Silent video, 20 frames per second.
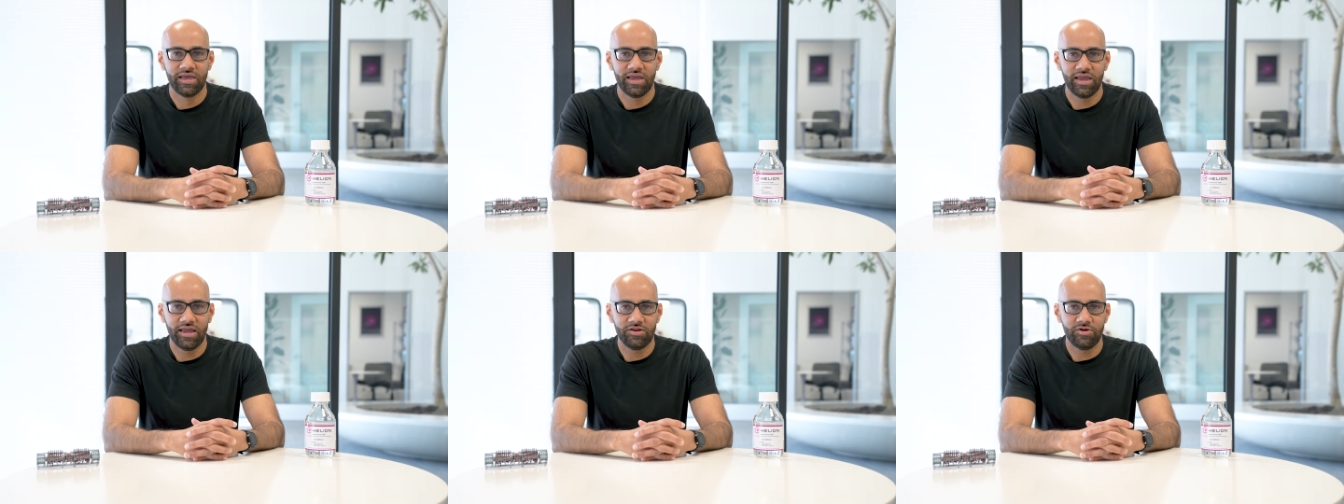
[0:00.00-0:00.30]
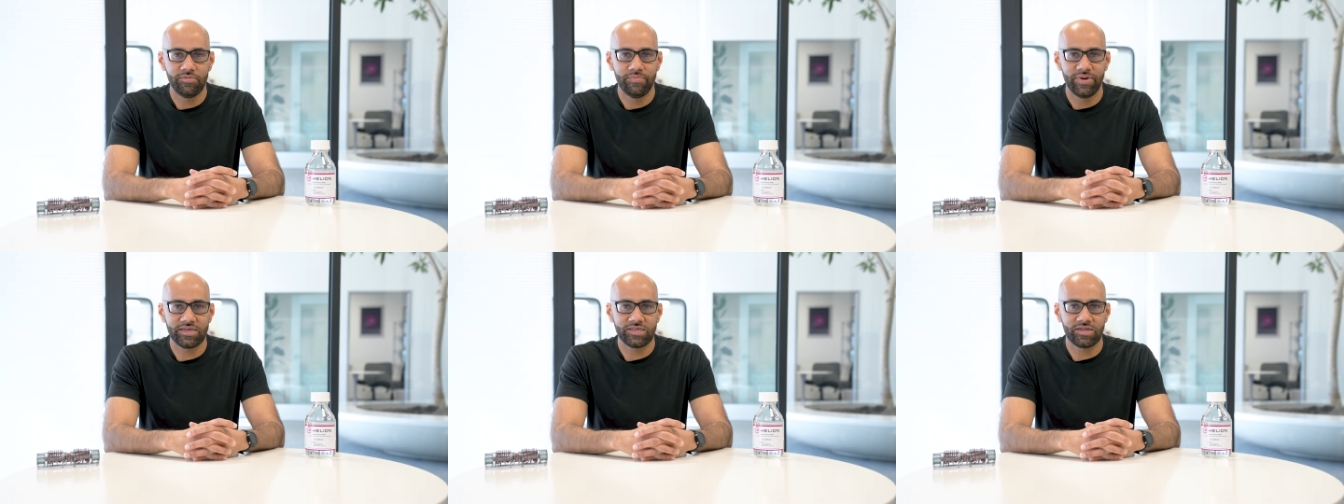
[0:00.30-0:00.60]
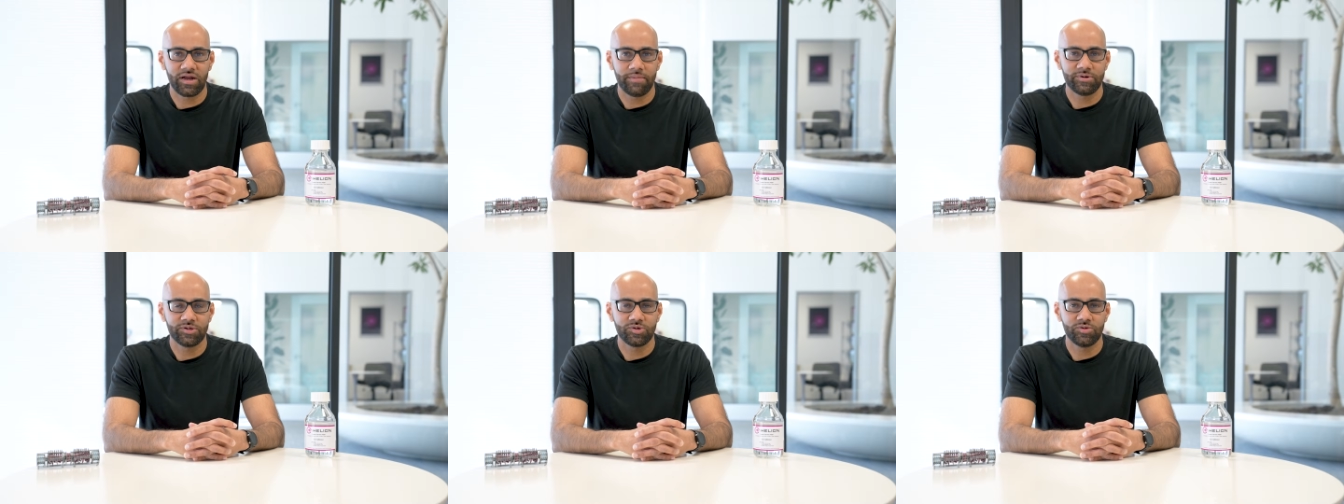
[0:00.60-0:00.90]
and your best
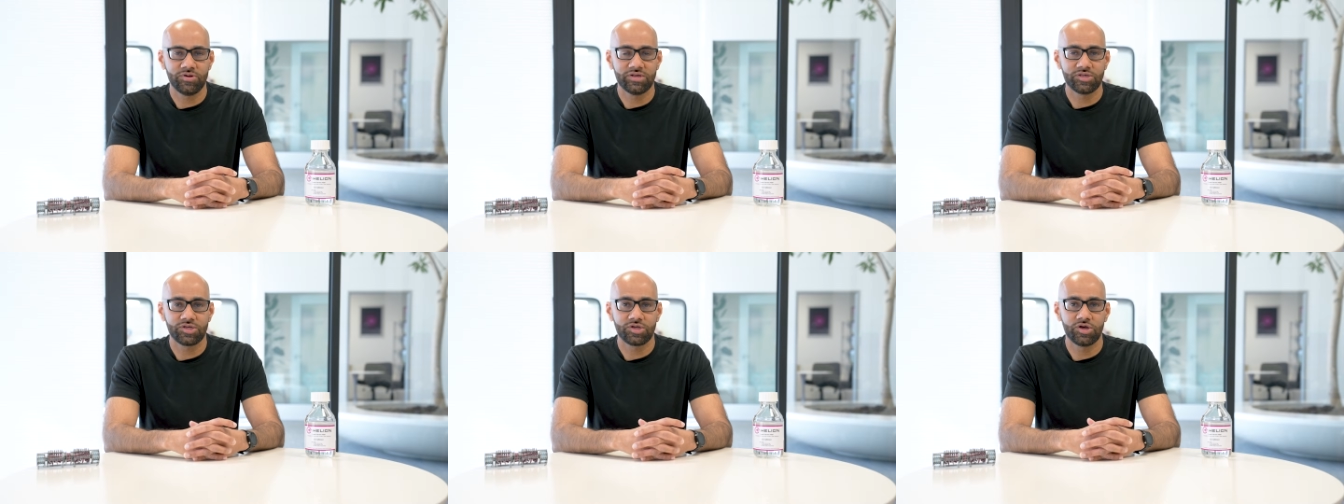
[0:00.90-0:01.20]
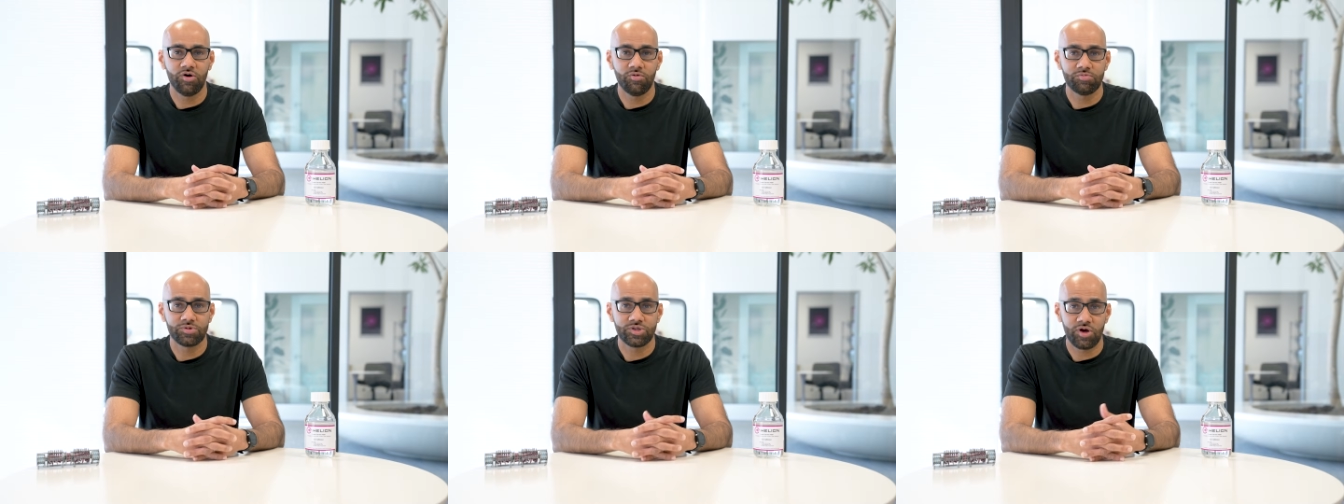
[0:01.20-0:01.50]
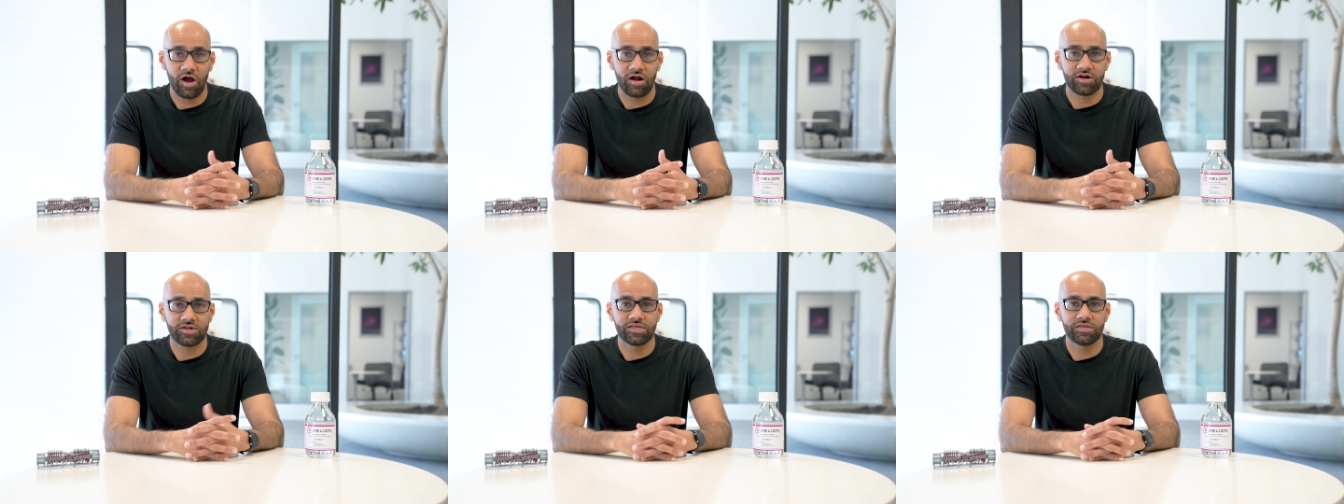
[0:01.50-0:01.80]
opportunity is go
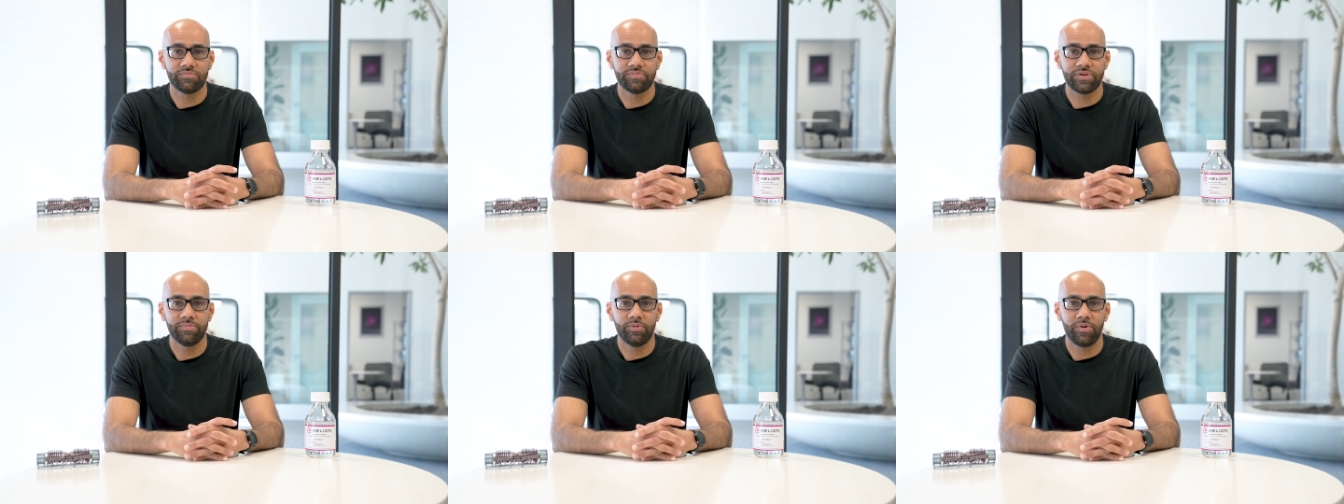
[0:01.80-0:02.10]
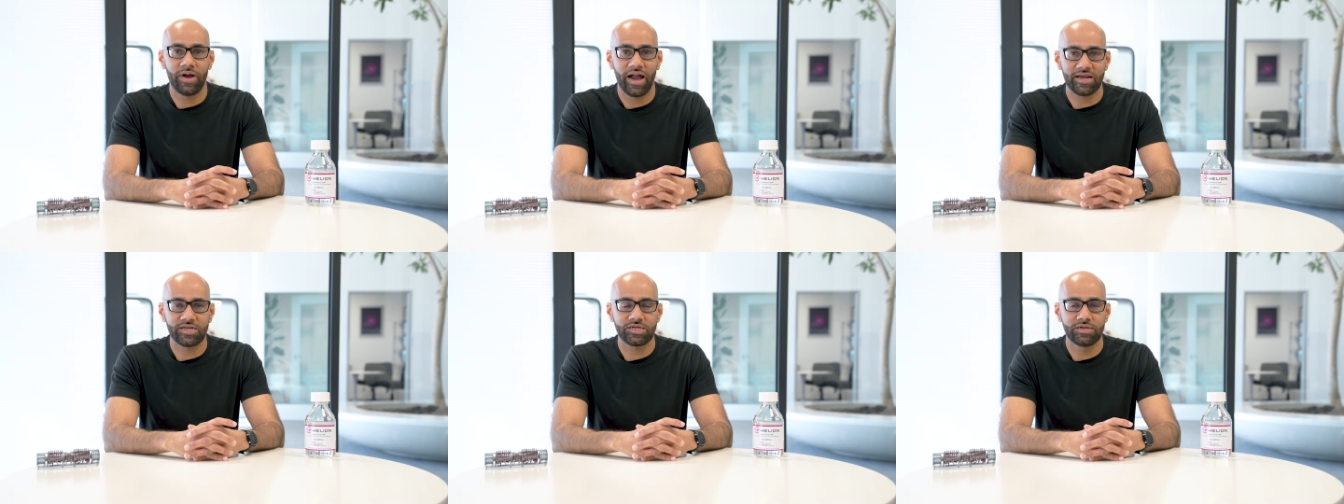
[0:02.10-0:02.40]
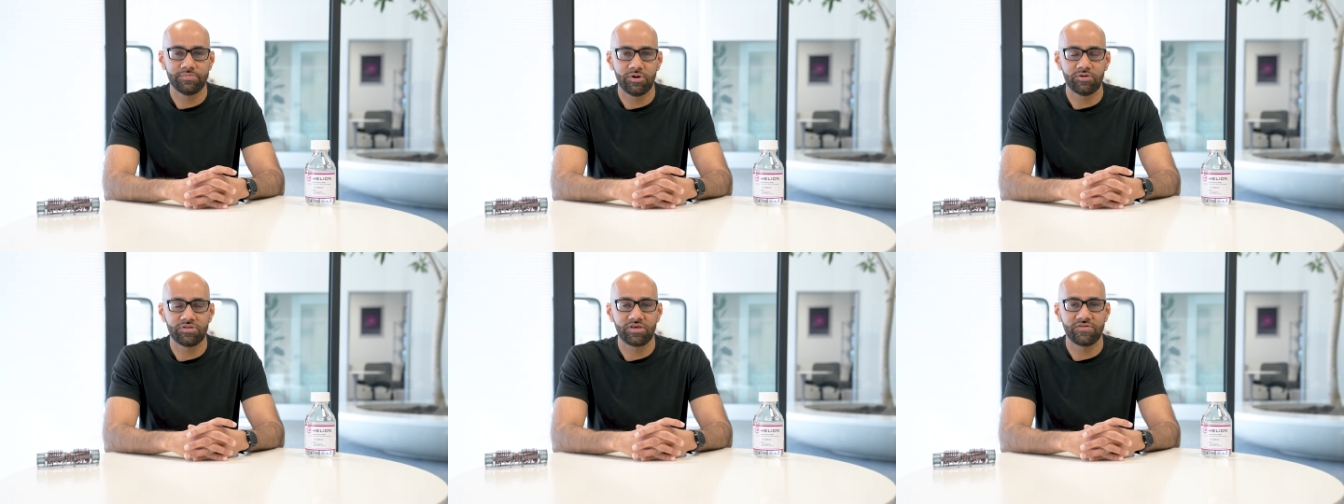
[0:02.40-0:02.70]
talk to the people
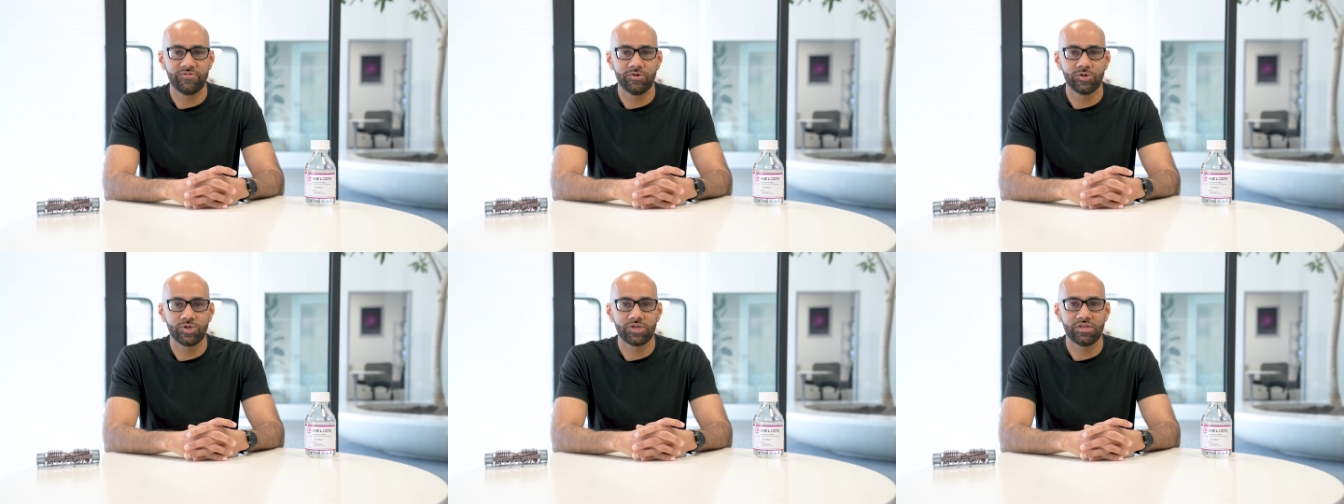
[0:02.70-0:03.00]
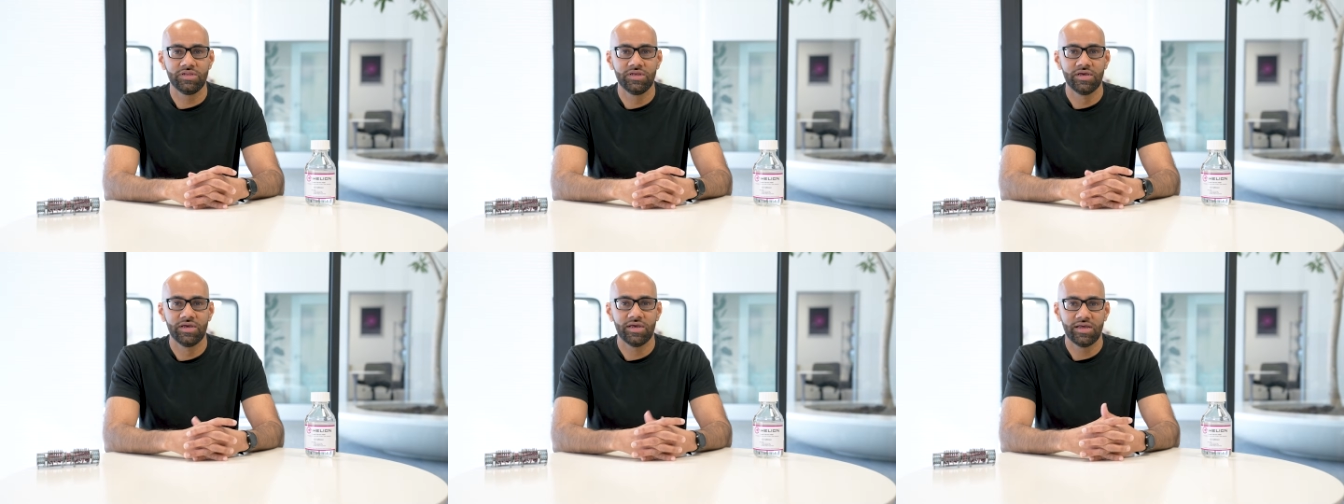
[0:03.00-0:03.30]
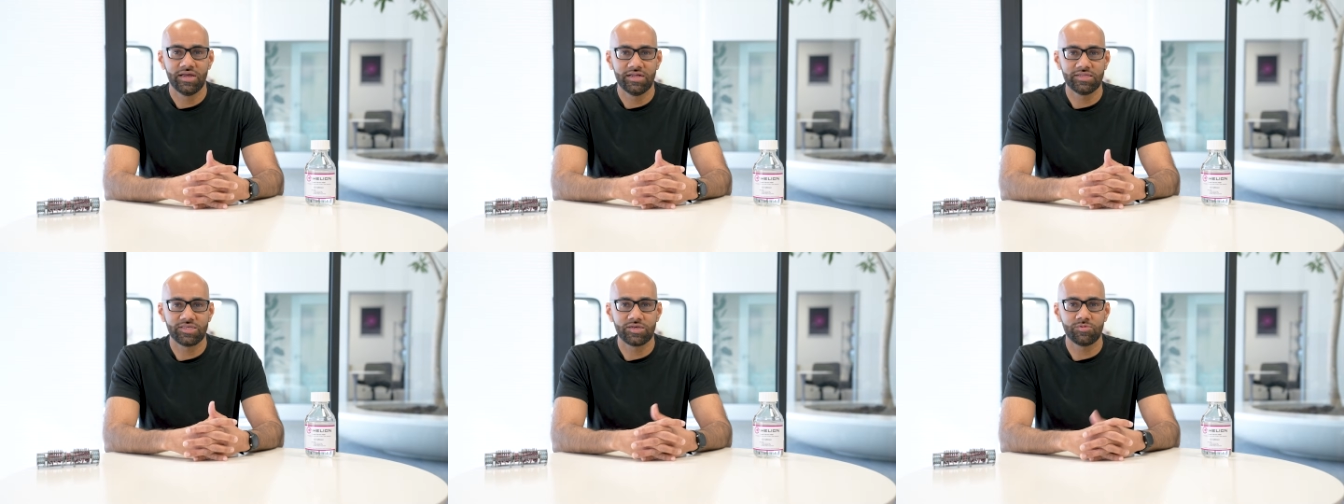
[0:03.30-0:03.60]
actually building fusion
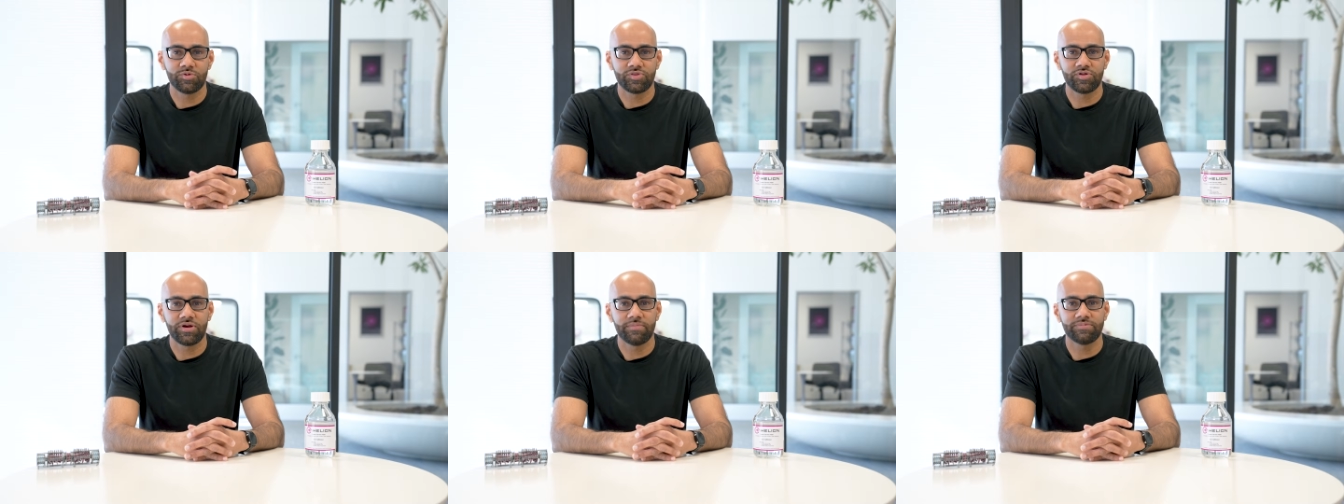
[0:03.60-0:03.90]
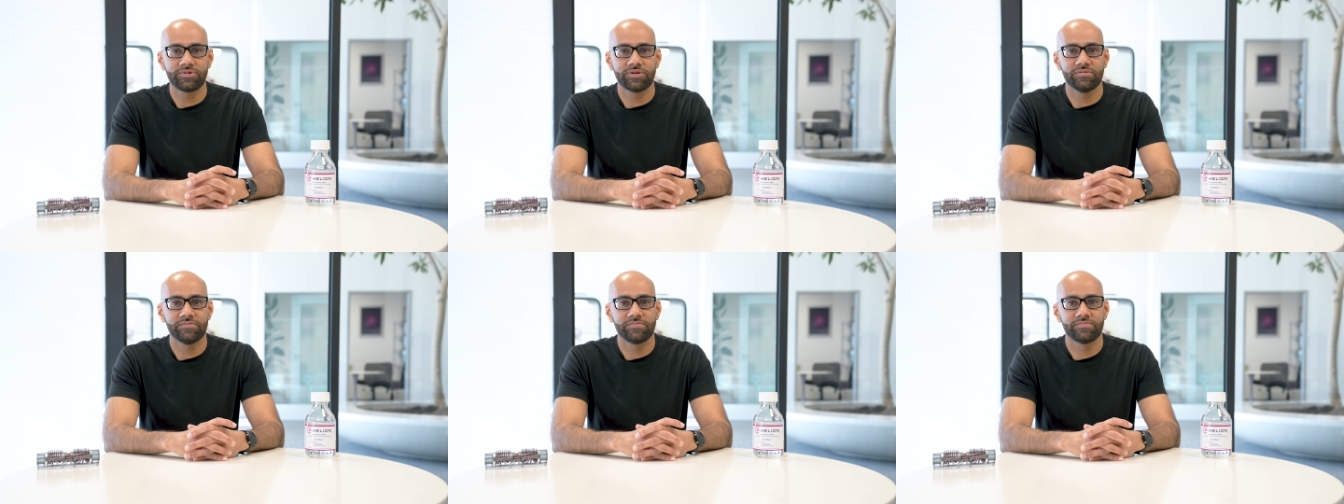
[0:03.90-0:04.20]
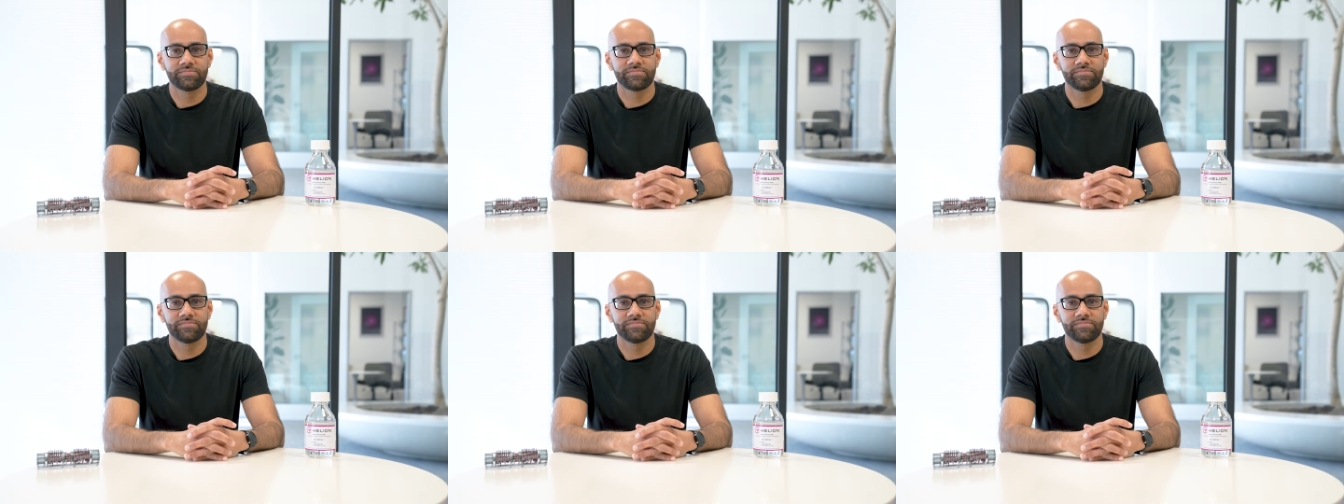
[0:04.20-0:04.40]
and see what they're up to.